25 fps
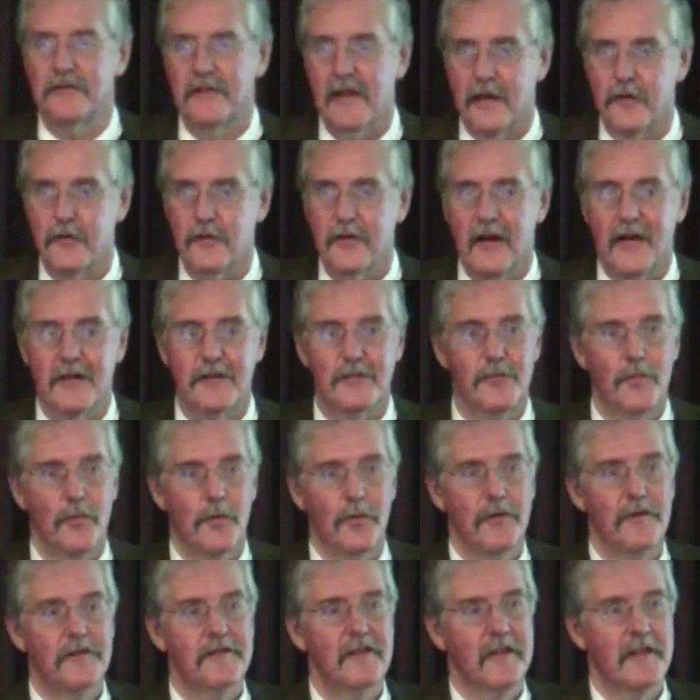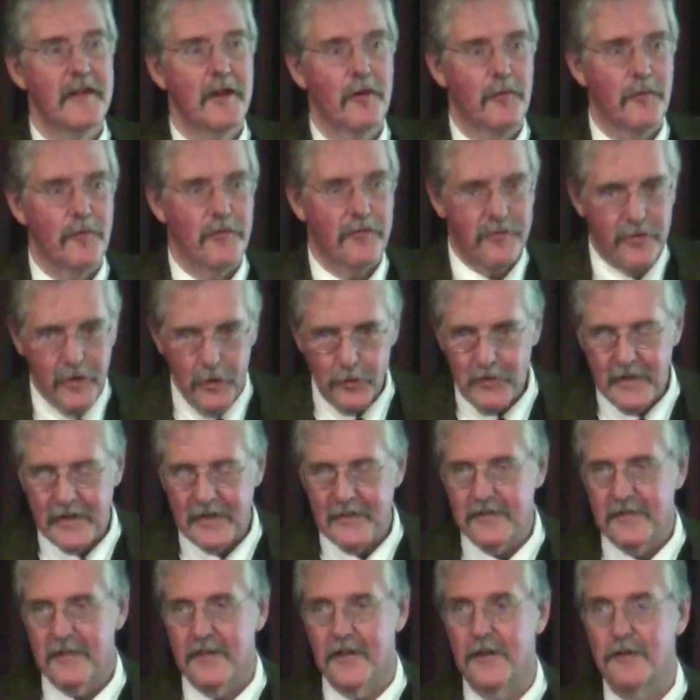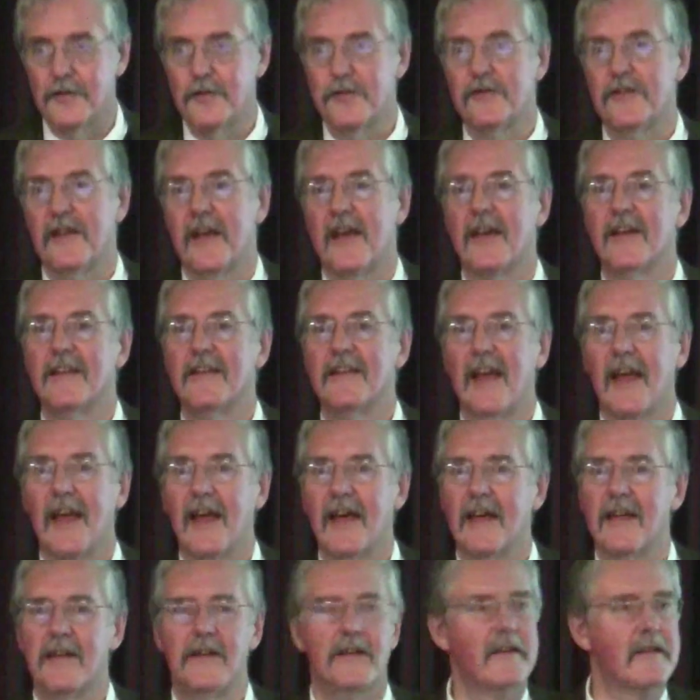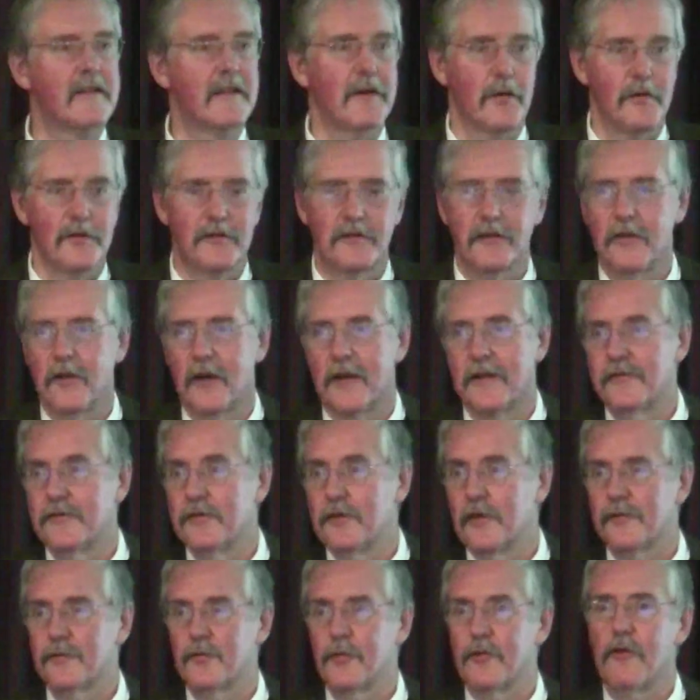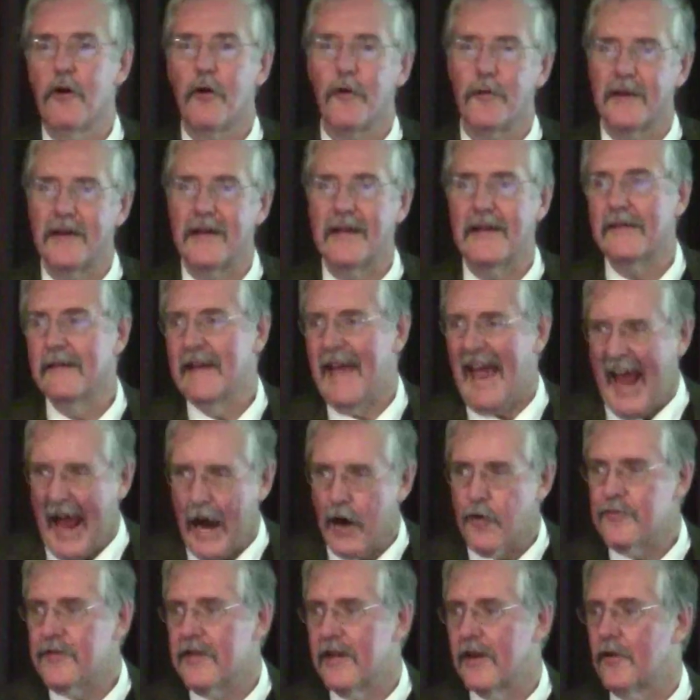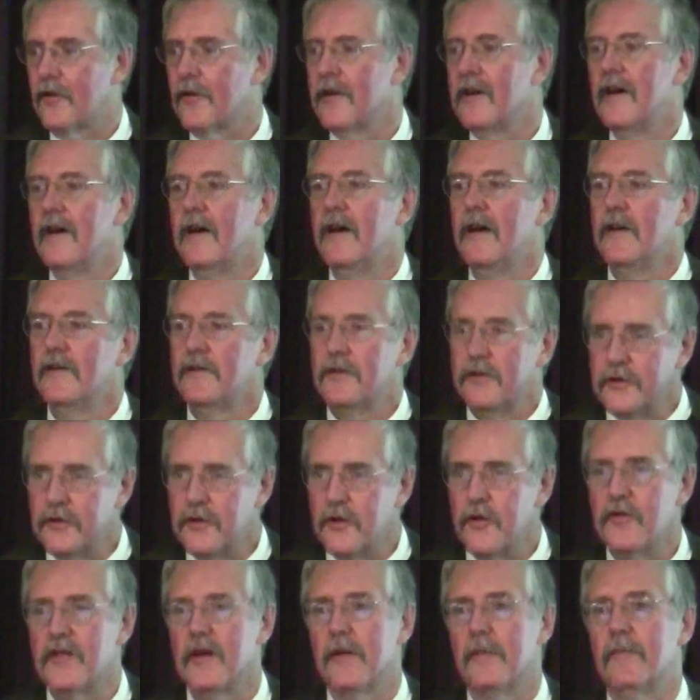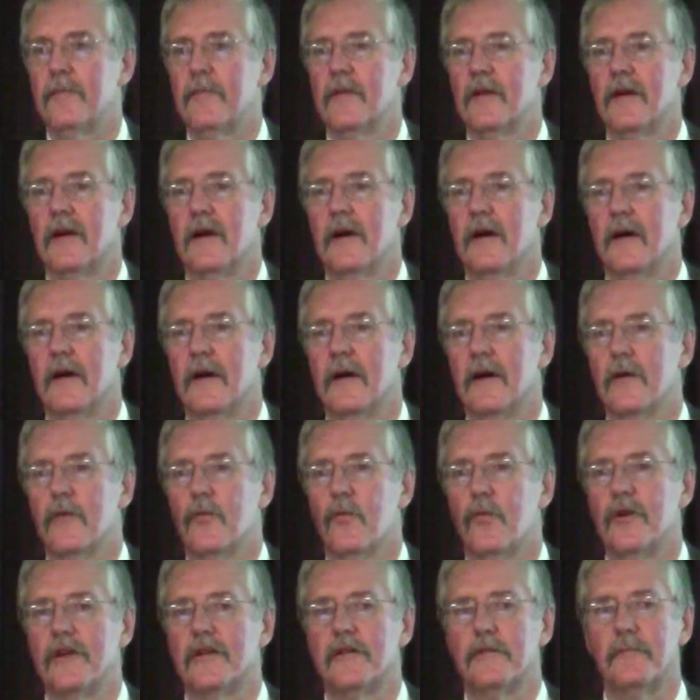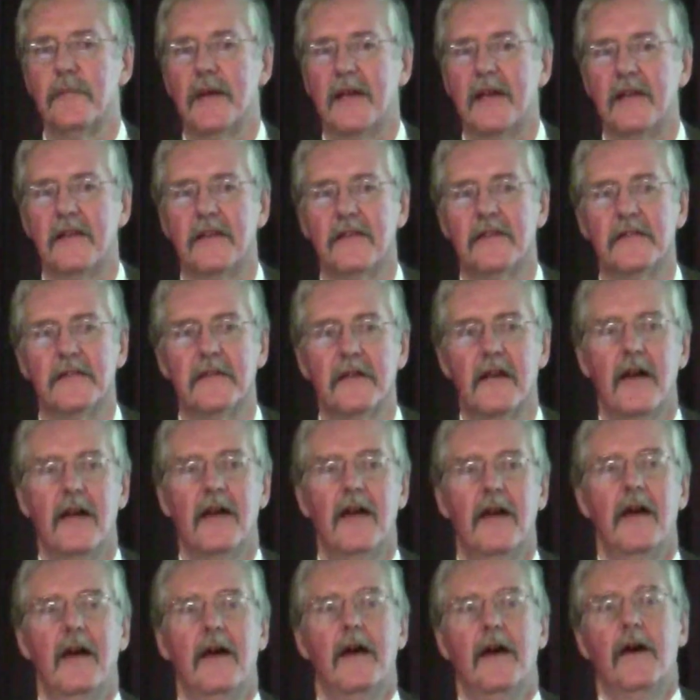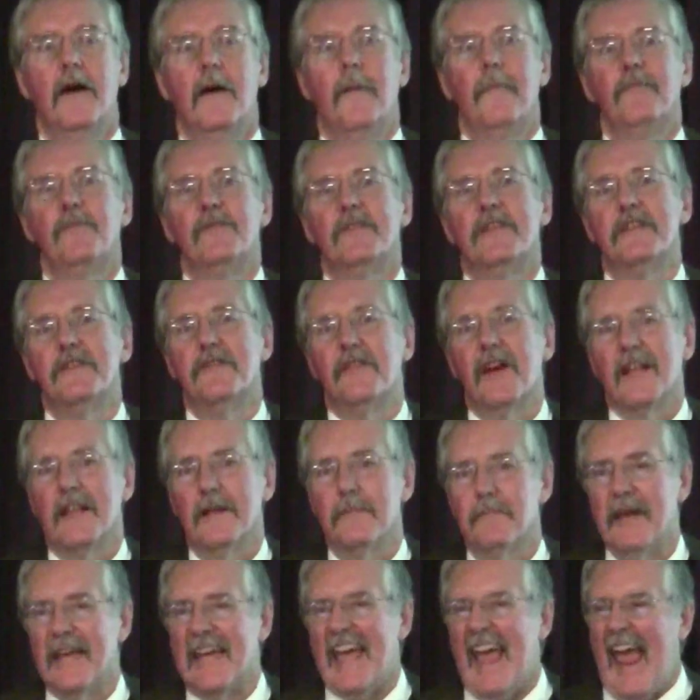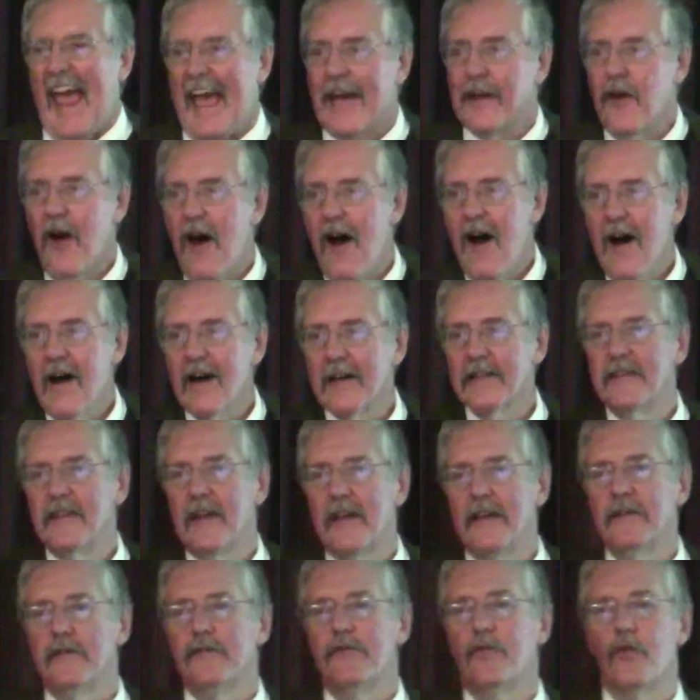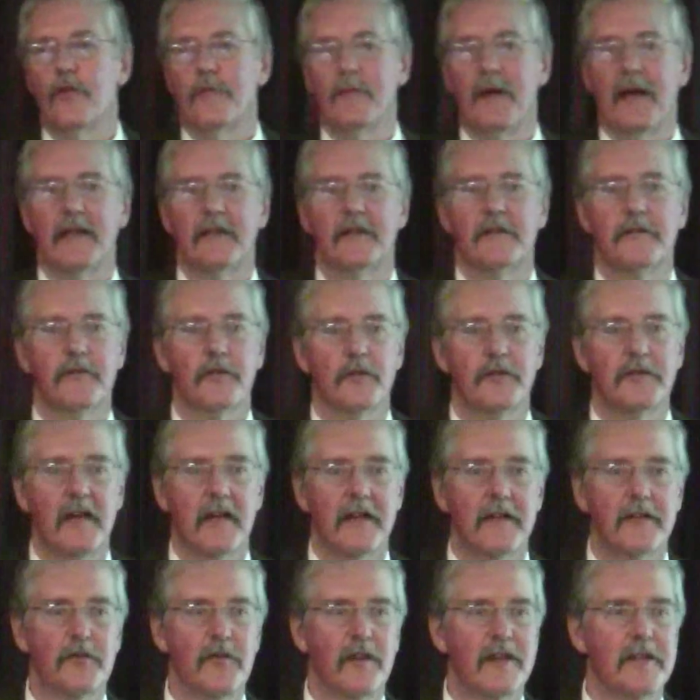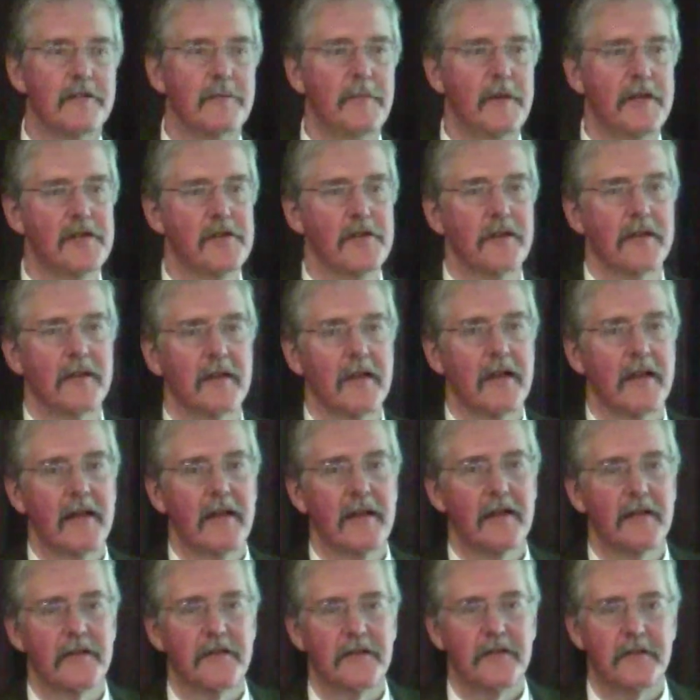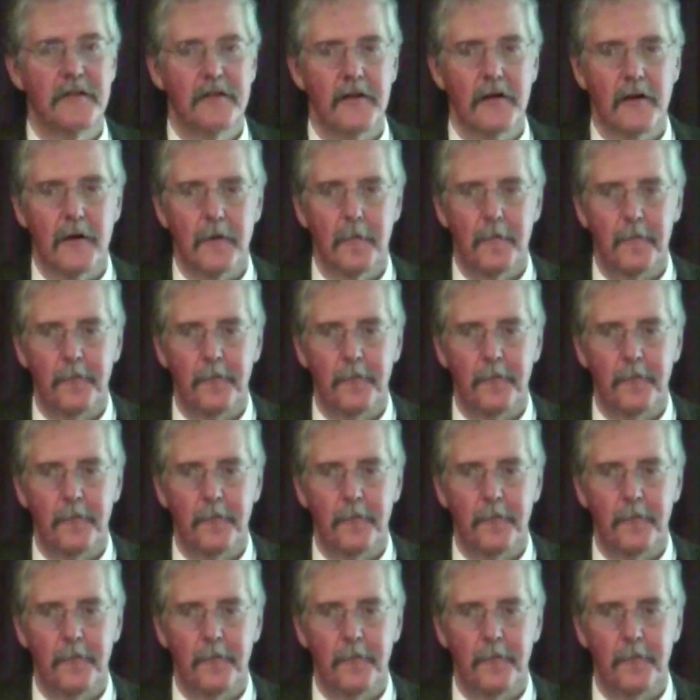are standardized rules and they're fairly easy to understand, and there is a lot of software already out there to do them, which means developing ad hoc data formats for data transmission is